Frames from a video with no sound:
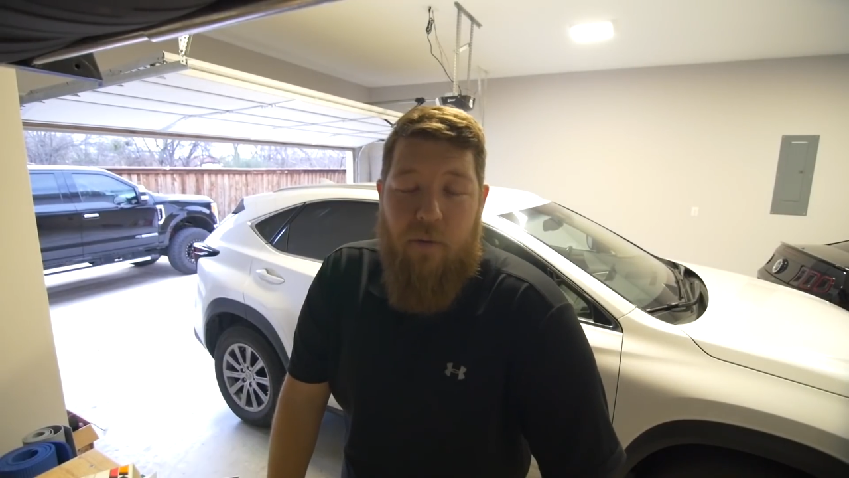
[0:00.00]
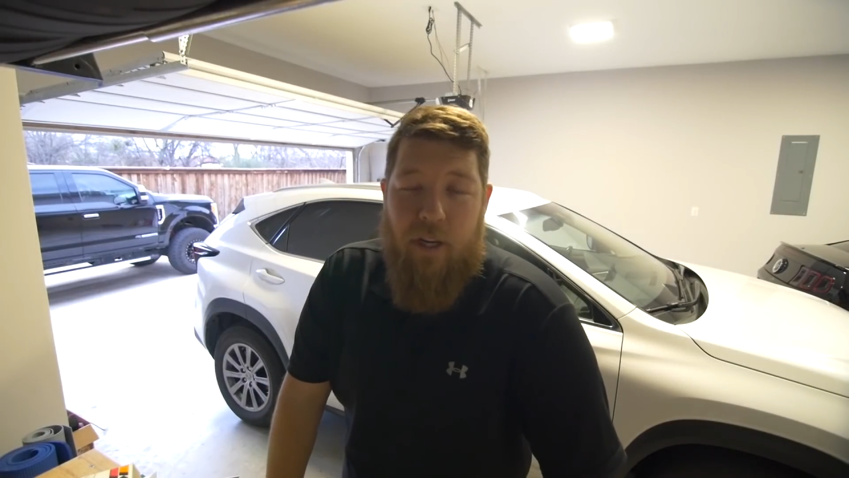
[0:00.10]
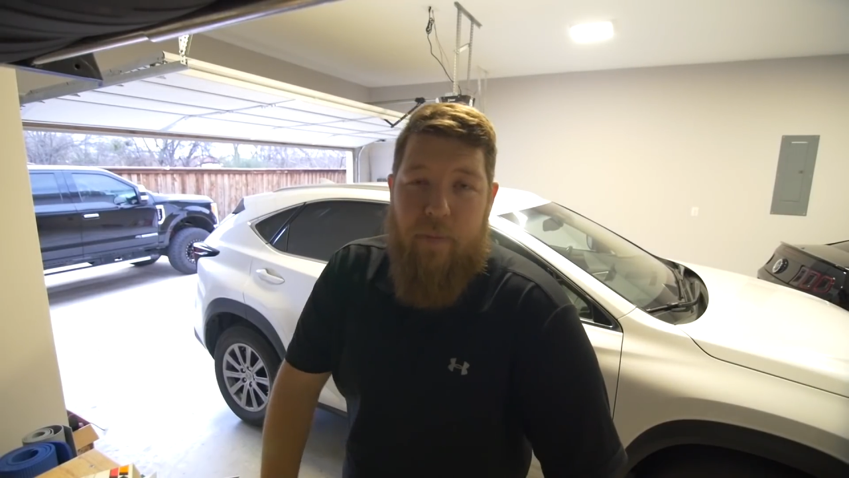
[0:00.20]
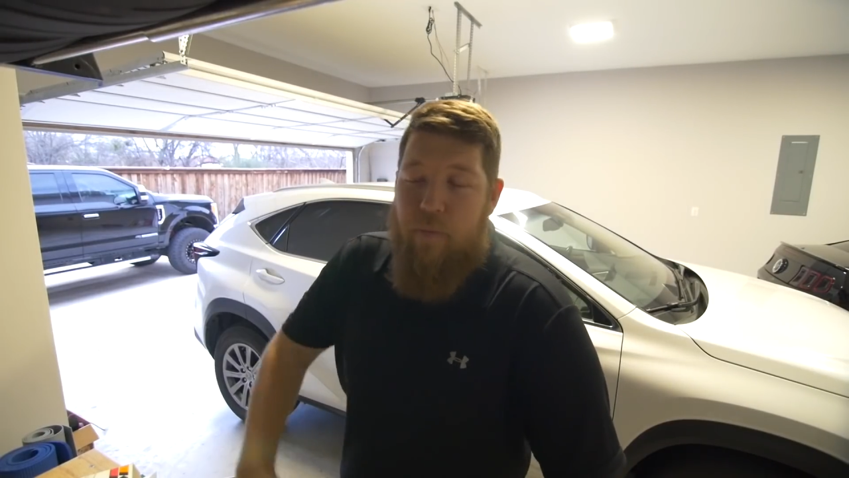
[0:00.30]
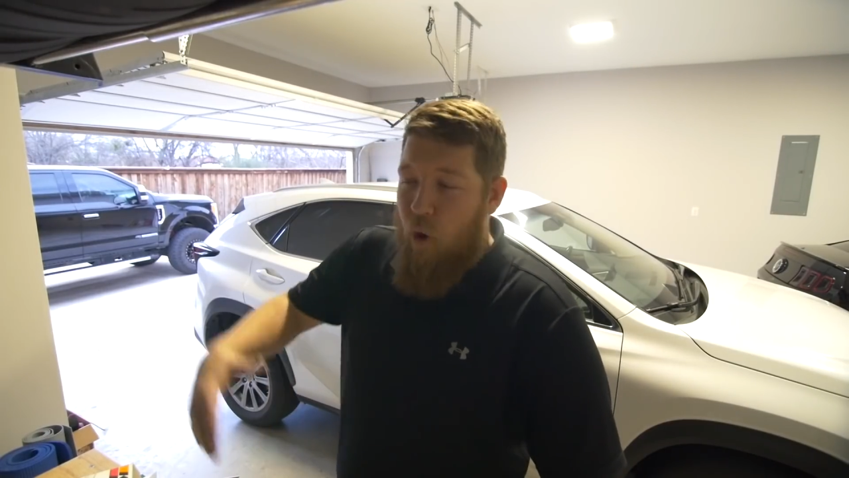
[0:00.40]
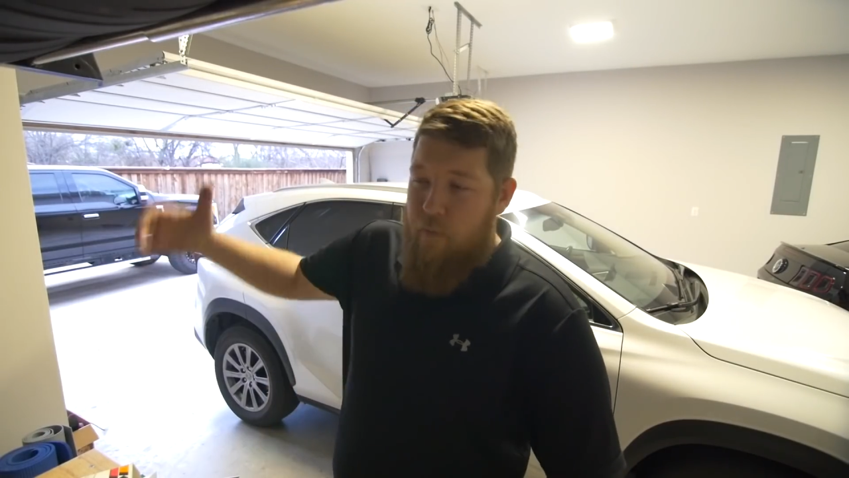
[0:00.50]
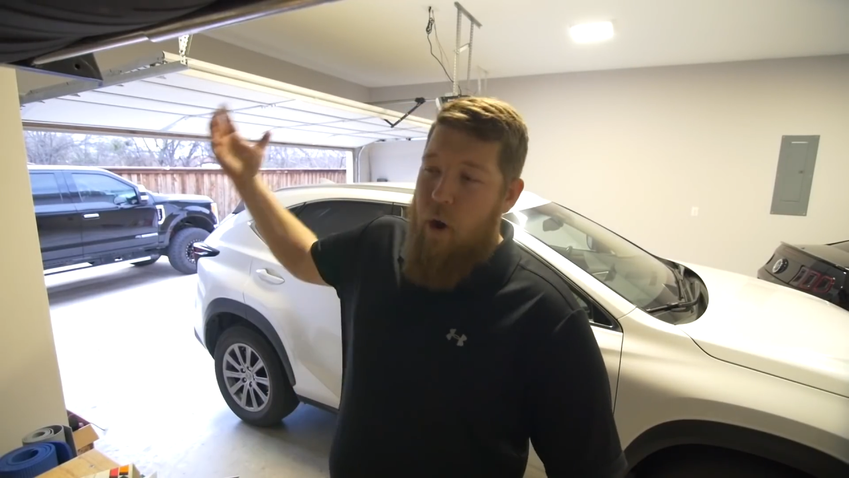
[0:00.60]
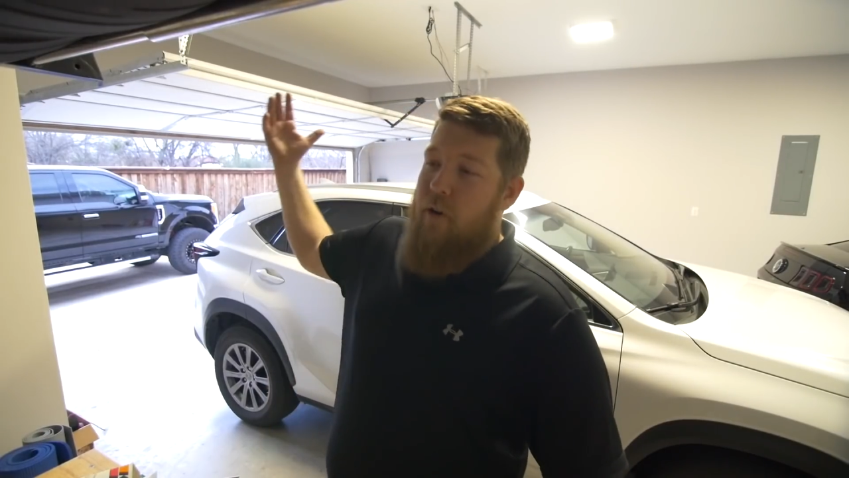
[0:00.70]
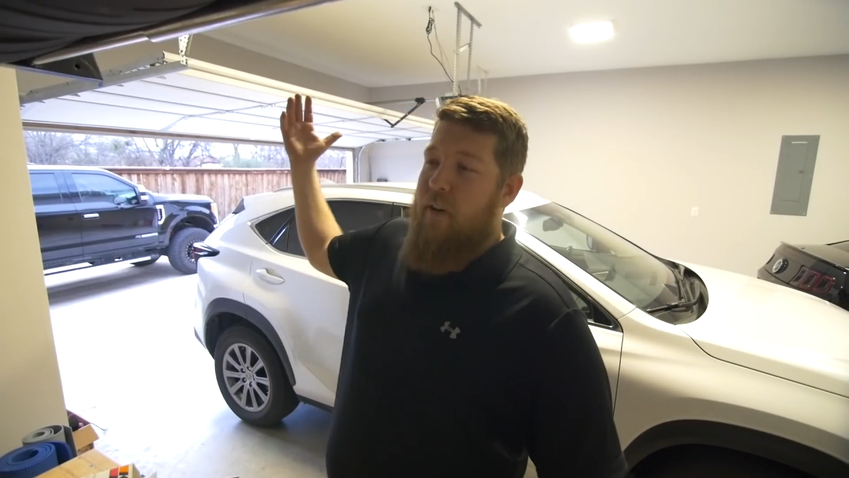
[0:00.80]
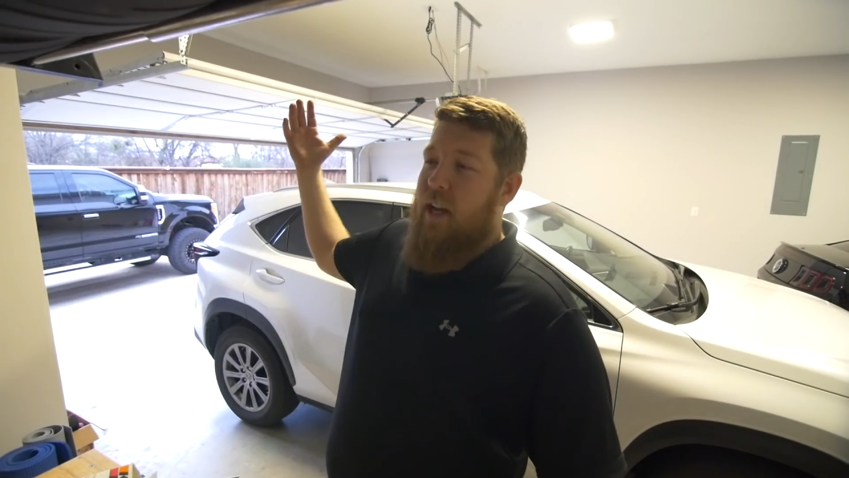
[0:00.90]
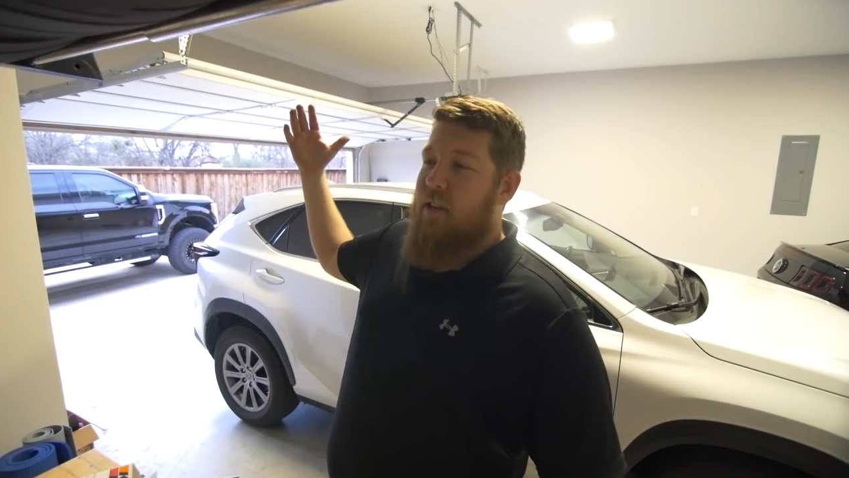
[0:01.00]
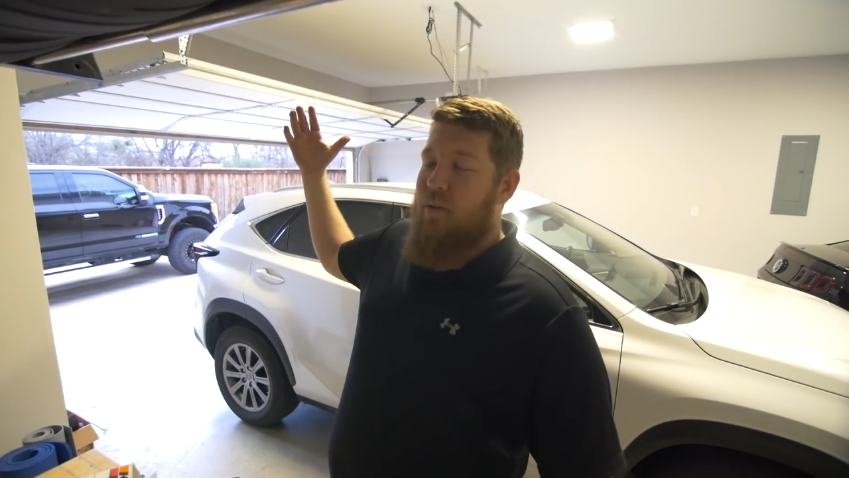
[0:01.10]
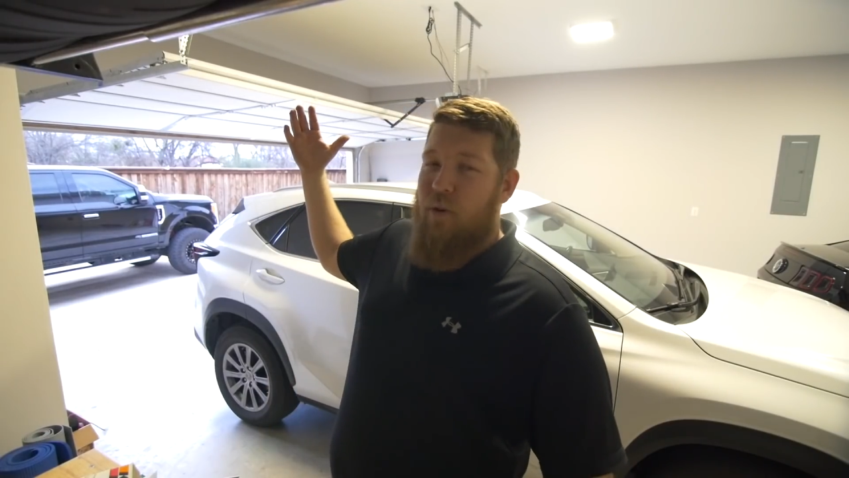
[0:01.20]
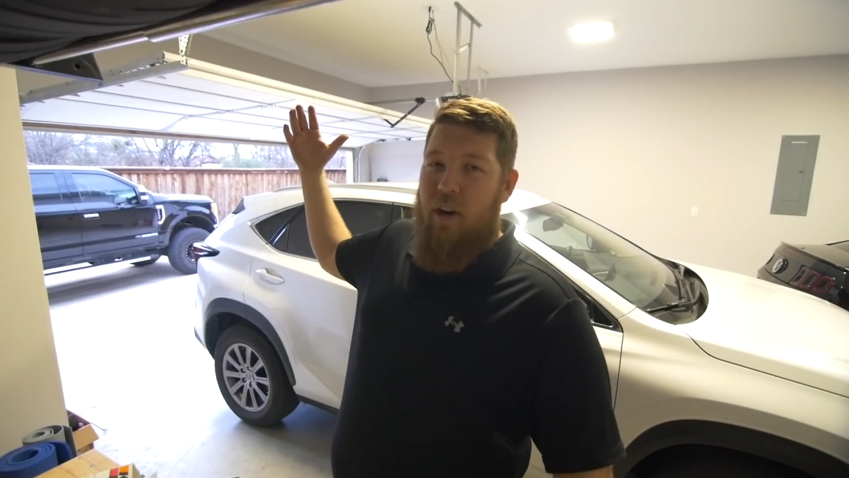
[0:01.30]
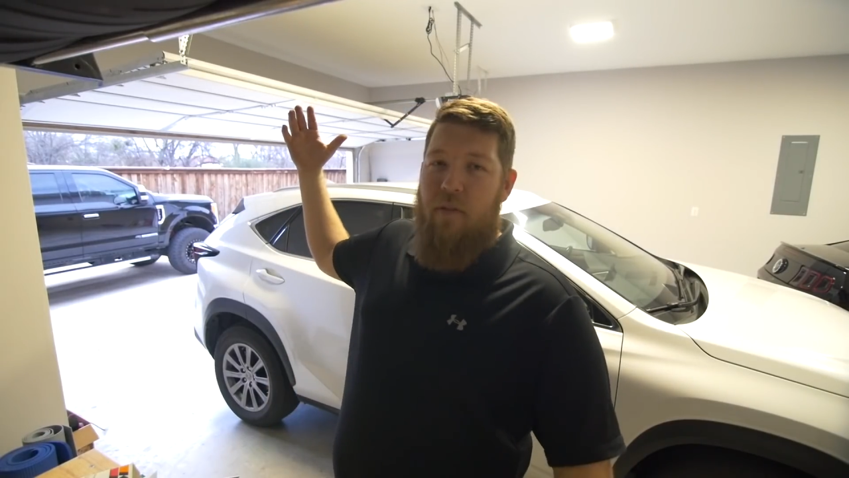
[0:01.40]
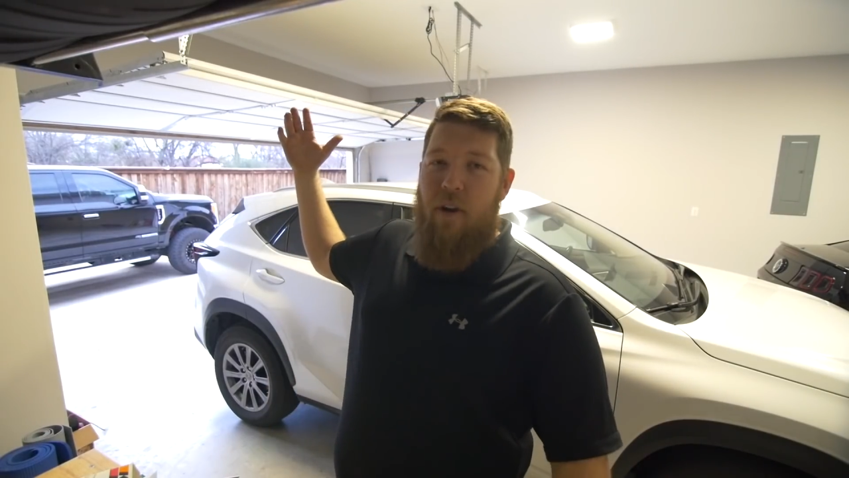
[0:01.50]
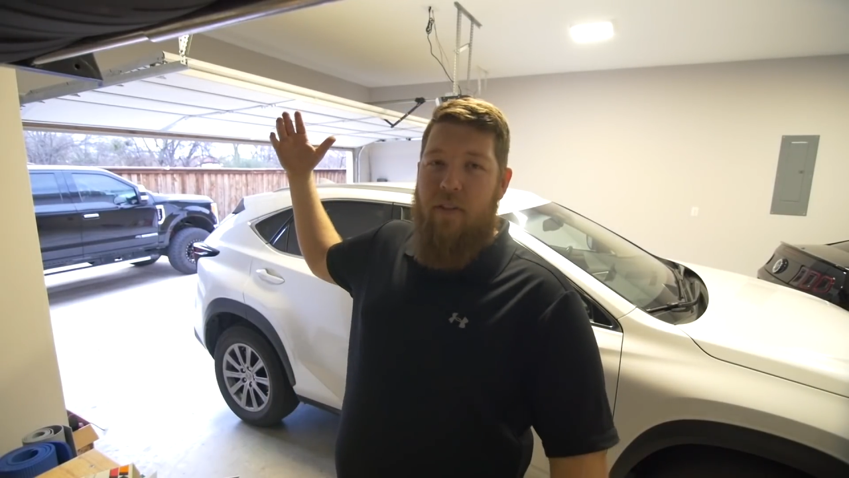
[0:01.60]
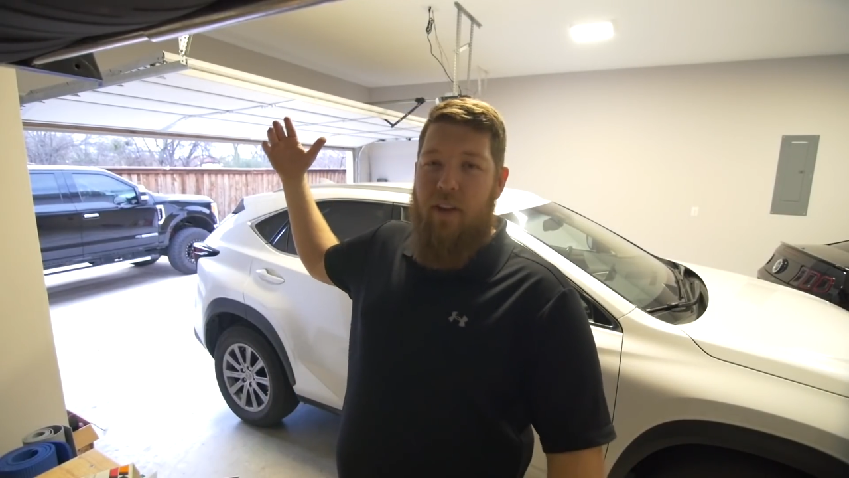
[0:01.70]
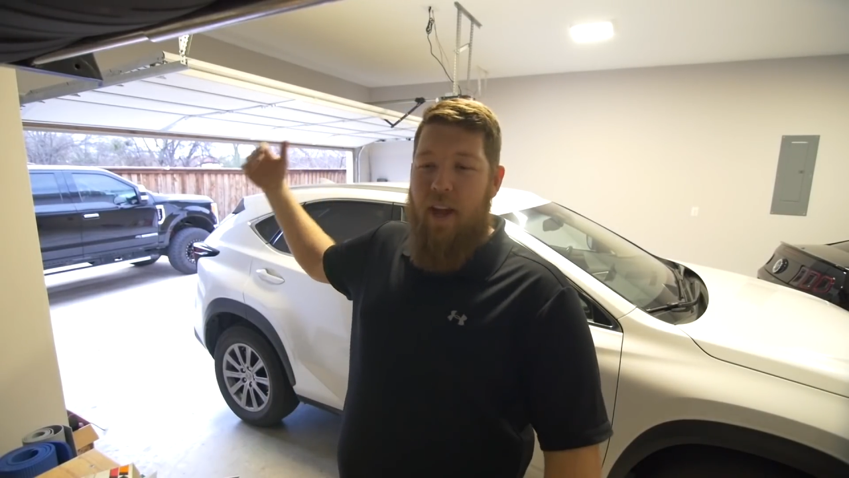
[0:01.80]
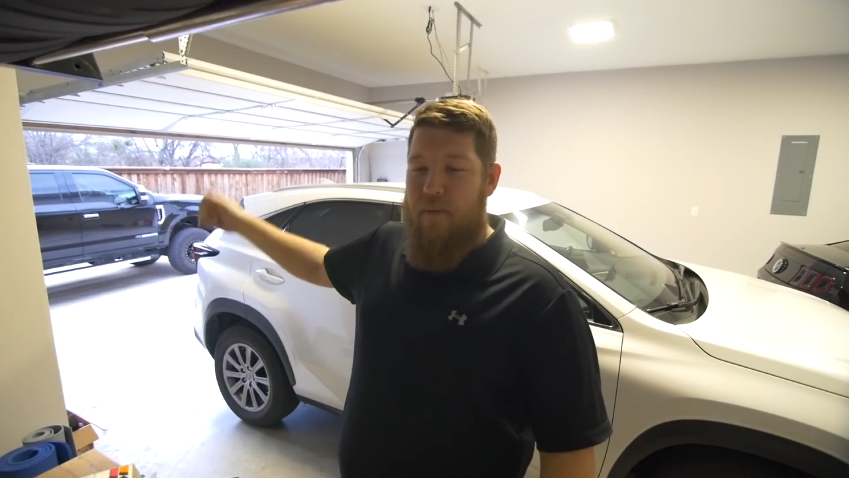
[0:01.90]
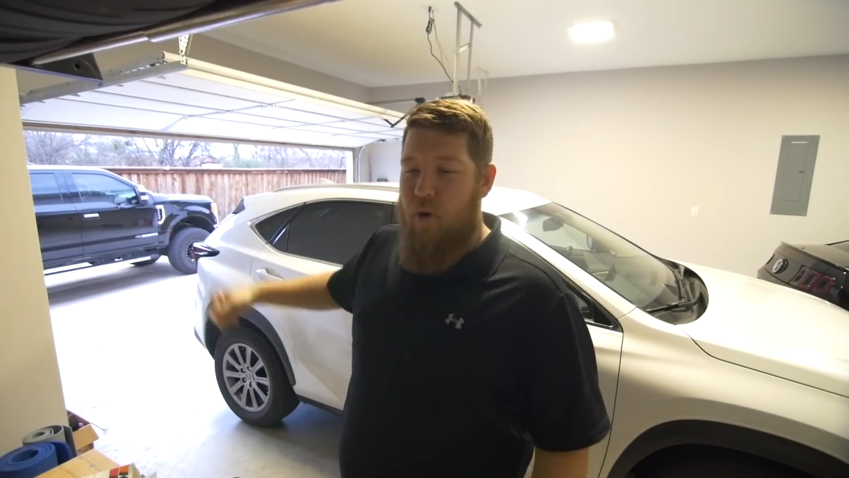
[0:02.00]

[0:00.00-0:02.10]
We're gonna be more motivated to work throughout the day,